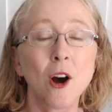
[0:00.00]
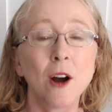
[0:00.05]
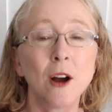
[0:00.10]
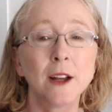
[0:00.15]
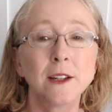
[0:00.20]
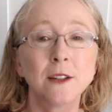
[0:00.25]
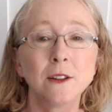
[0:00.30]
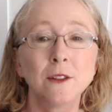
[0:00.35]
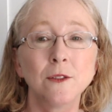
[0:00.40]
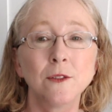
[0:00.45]

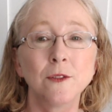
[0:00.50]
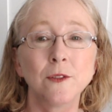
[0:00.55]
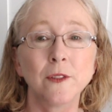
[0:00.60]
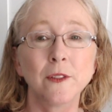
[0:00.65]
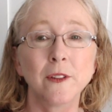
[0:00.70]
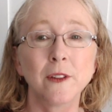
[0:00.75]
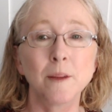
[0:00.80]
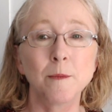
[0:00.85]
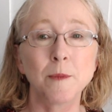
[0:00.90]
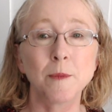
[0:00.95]
kind of
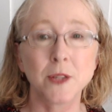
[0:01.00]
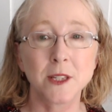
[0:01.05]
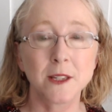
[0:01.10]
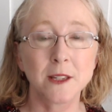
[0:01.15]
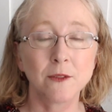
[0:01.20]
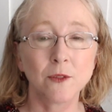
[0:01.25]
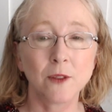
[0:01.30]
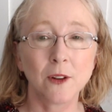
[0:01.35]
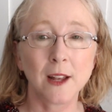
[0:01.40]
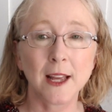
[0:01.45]

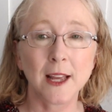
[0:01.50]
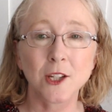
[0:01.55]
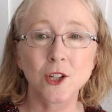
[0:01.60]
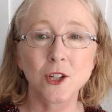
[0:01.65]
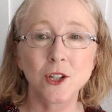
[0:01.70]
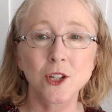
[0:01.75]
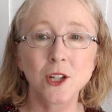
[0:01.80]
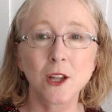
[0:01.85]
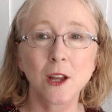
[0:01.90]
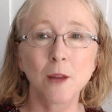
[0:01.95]
abusive
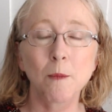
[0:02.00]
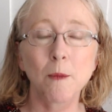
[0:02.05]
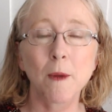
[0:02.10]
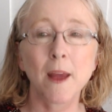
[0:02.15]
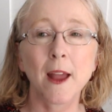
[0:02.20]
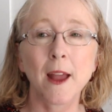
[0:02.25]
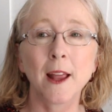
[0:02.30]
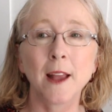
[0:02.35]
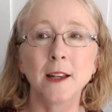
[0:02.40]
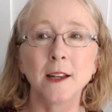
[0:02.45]
relationship.
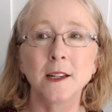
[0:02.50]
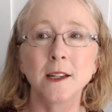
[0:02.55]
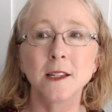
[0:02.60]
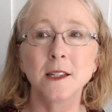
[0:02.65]
And,